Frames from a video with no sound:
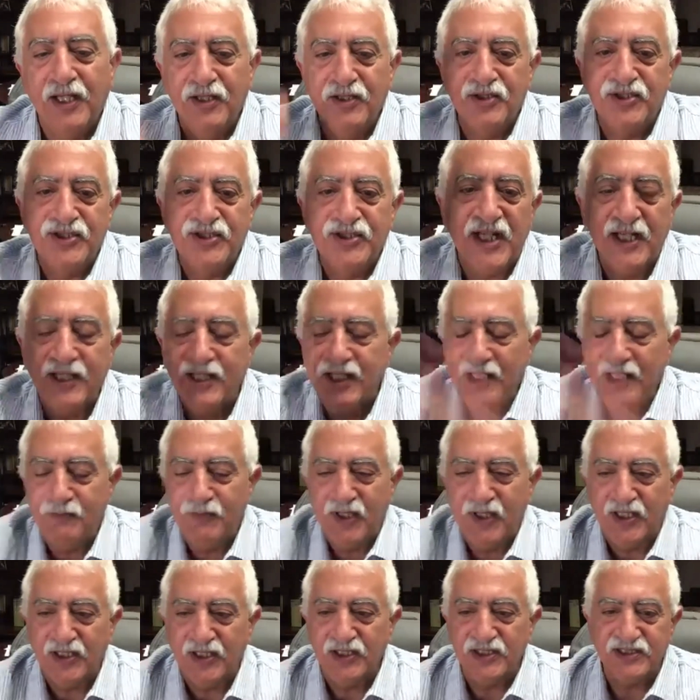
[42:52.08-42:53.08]
understand that
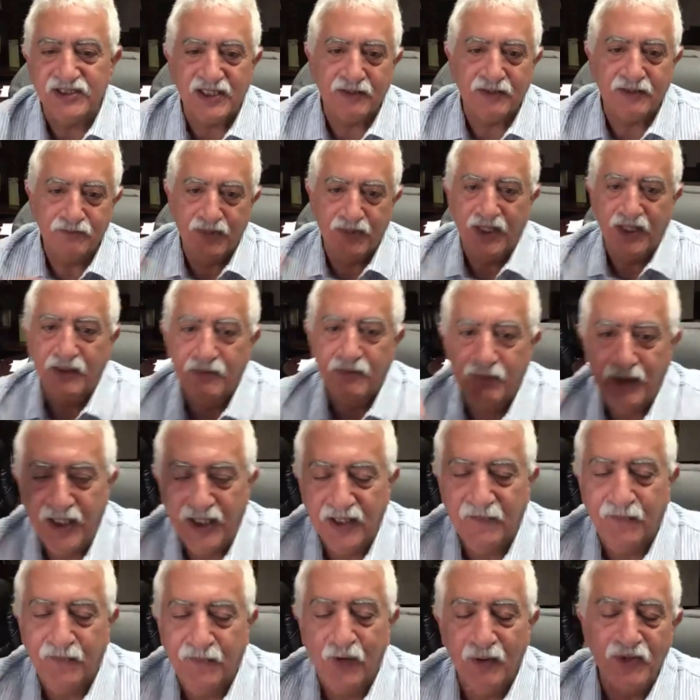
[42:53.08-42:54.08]
because
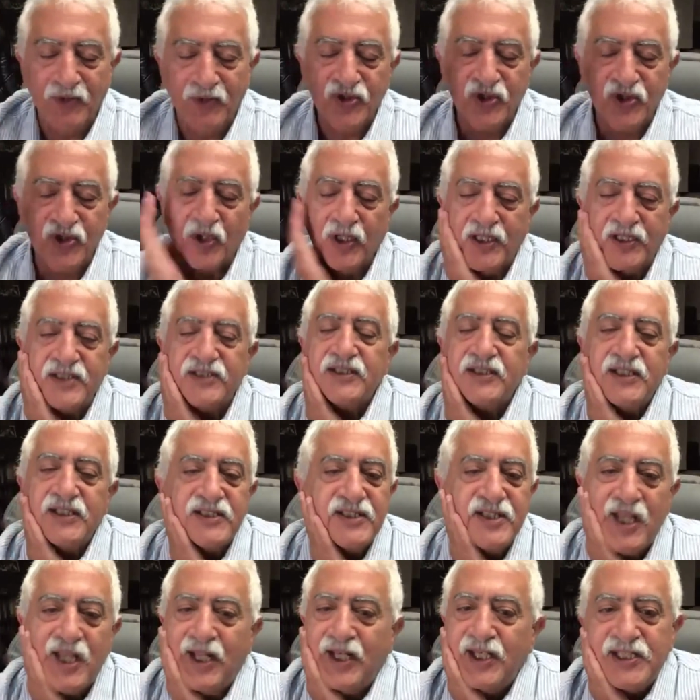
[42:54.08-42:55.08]
being a former journalist,
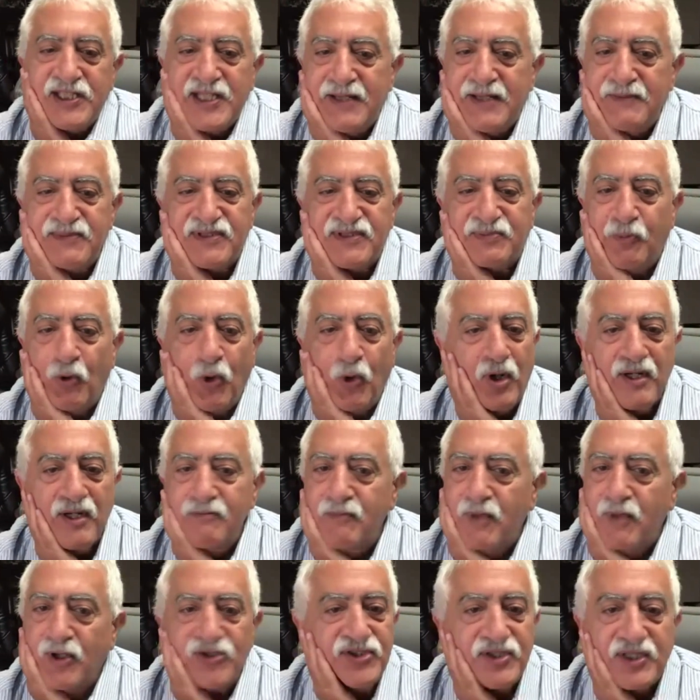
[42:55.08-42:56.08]
it's not a team sport
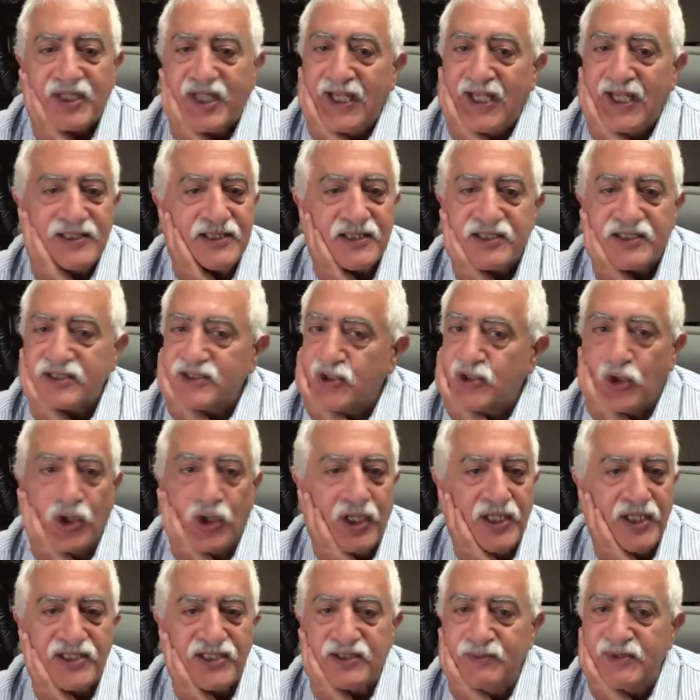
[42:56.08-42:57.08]
in most cases.
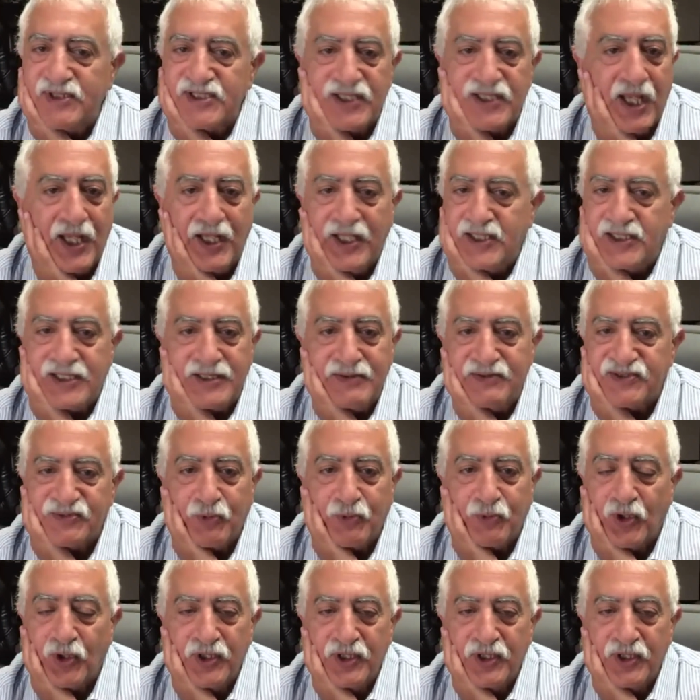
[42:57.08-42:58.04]
Journalism is not a team sport.